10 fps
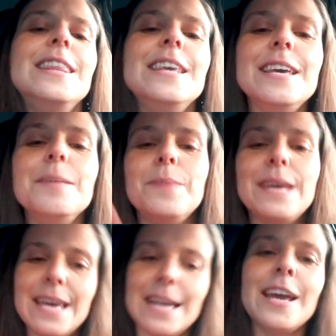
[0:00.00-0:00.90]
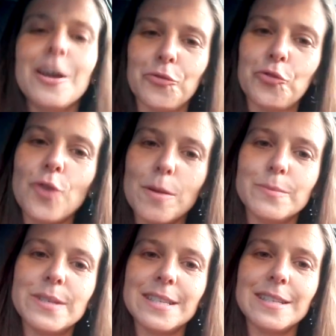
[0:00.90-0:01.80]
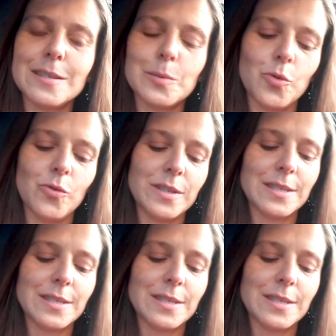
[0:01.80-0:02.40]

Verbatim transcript: the beginning of trumps in this movie